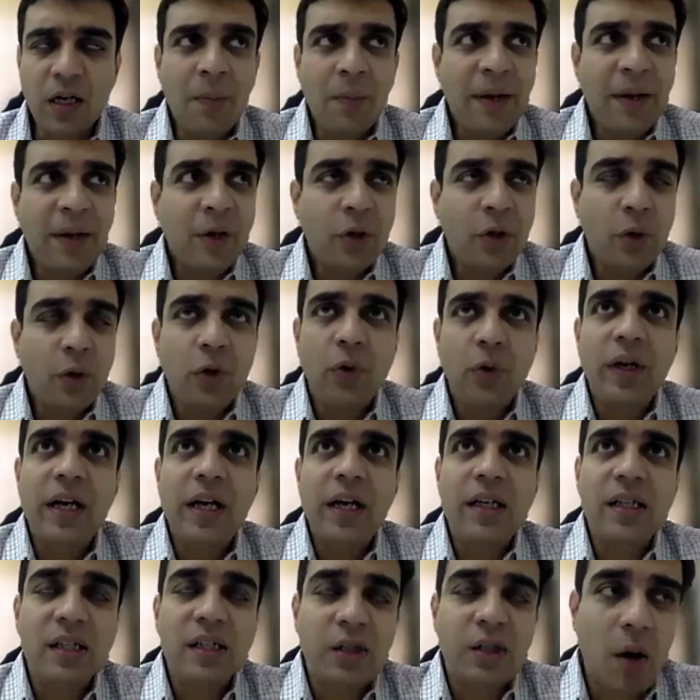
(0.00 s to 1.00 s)
Coming to
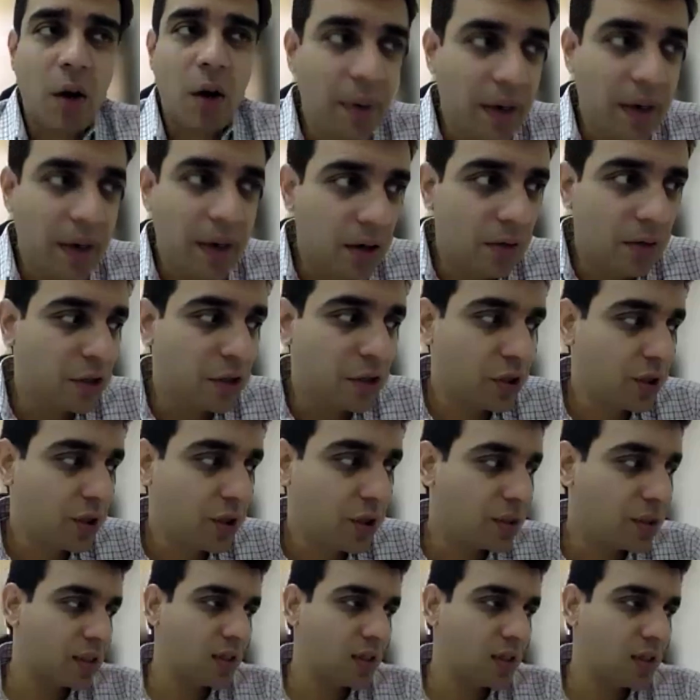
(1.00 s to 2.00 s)
today's topic, which
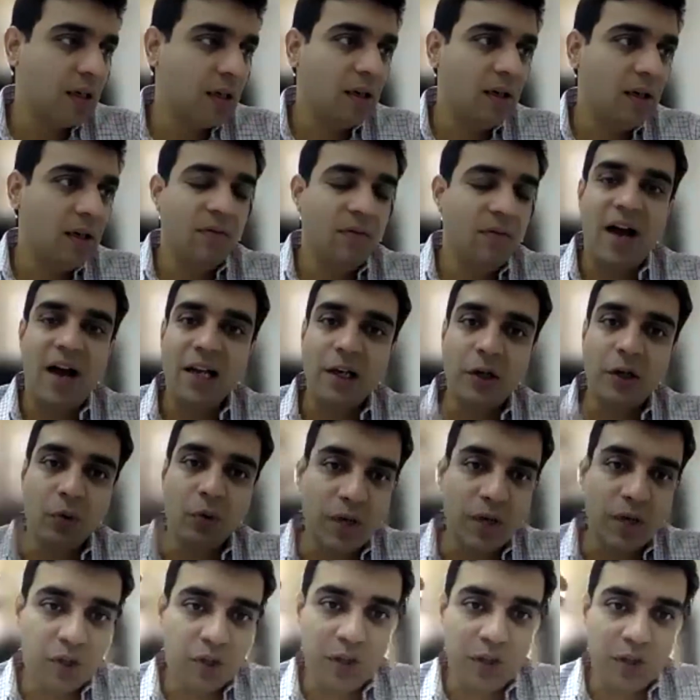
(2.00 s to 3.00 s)
is
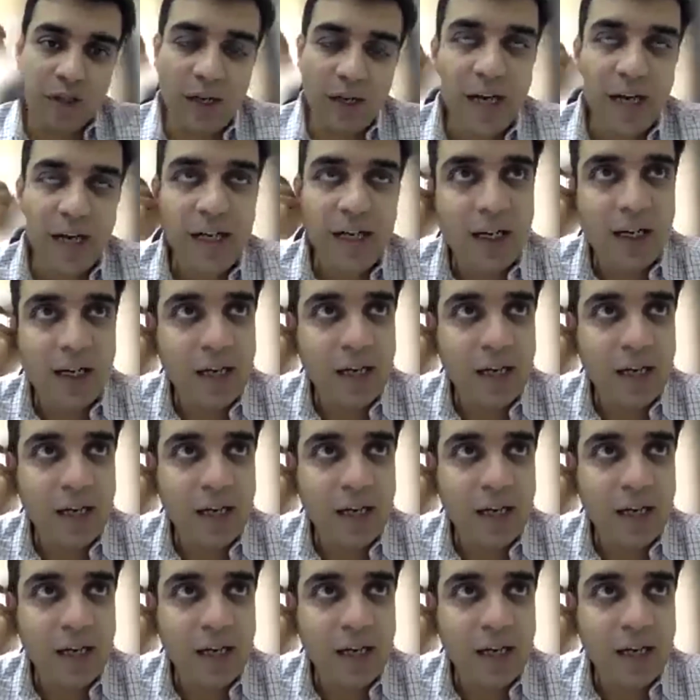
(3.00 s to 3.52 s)
valuation, right?